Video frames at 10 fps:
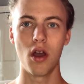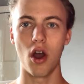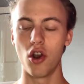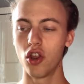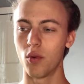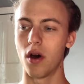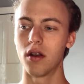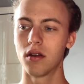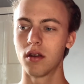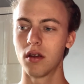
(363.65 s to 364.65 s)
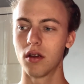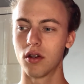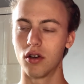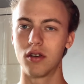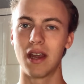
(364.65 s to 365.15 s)
Another one
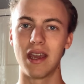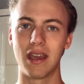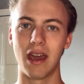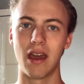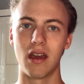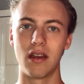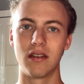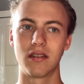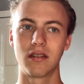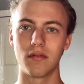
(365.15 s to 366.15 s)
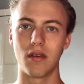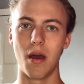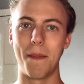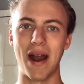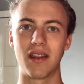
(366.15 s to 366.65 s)
could take it as a
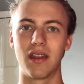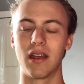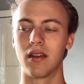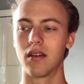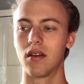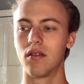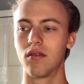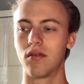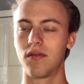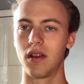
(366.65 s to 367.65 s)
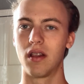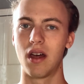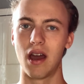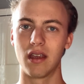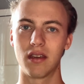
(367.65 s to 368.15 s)
bad thing and feel
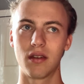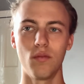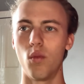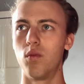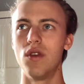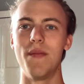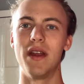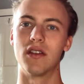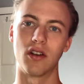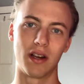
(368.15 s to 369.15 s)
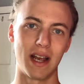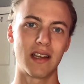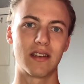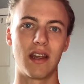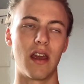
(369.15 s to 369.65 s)
like you're being
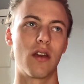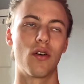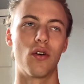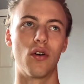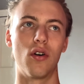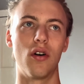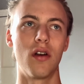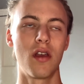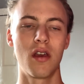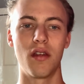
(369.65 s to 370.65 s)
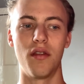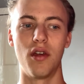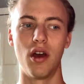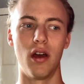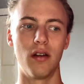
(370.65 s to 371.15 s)
sarcastic or
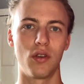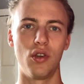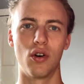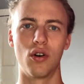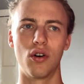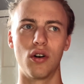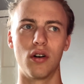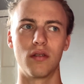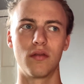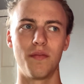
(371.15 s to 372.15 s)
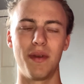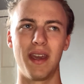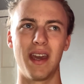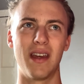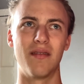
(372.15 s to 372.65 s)
that you're
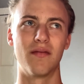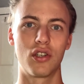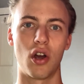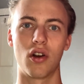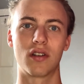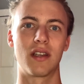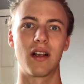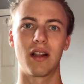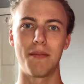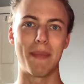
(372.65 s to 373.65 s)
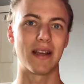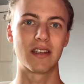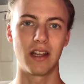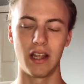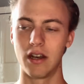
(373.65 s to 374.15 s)
being toxically
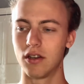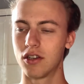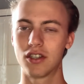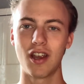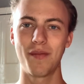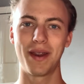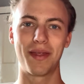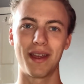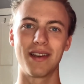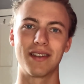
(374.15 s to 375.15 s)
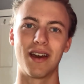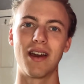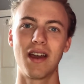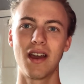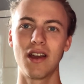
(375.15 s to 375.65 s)
masculine. There's so many things that
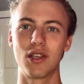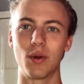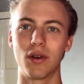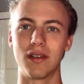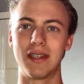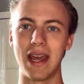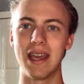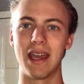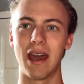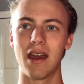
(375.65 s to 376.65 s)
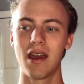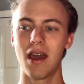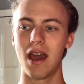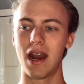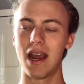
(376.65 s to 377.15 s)
someone could take it,
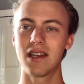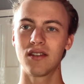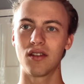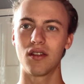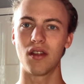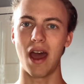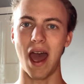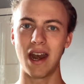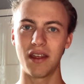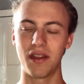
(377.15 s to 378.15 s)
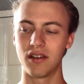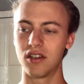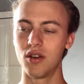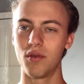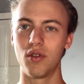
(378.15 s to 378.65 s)
and it isn't anything to
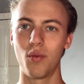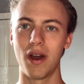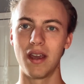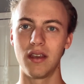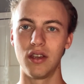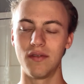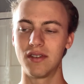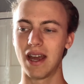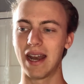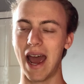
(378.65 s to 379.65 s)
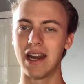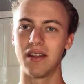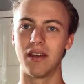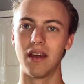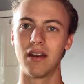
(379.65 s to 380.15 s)
do with the way you've said
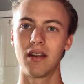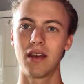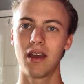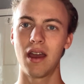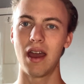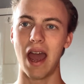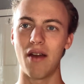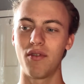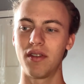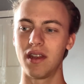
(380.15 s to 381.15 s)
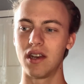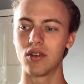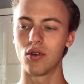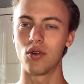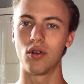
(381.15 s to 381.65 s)
anything. Everything is
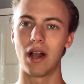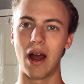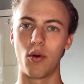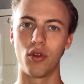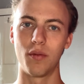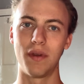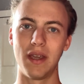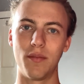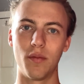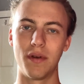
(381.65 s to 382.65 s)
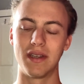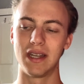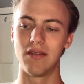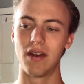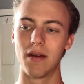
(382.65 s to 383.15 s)
all how other people
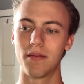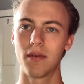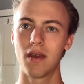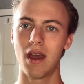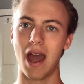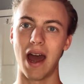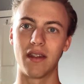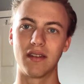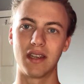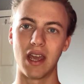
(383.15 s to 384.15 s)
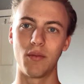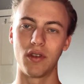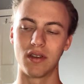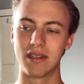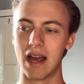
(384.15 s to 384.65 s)
perceive it, and the same with
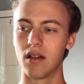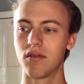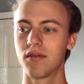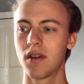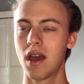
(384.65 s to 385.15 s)
yourself.